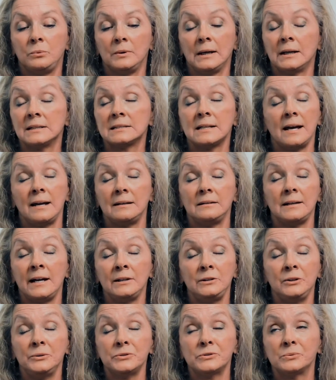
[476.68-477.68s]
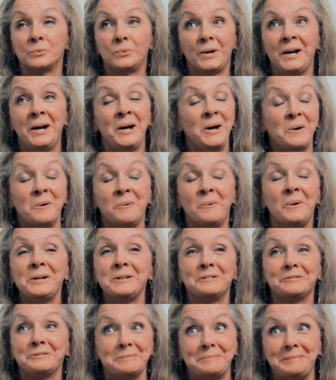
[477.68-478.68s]
Because I know some
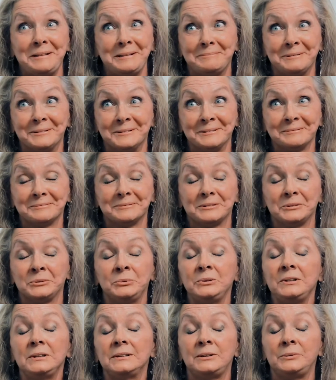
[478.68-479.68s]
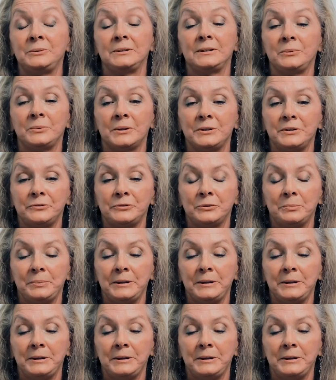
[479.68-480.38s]
wonderful people, really, really wonderful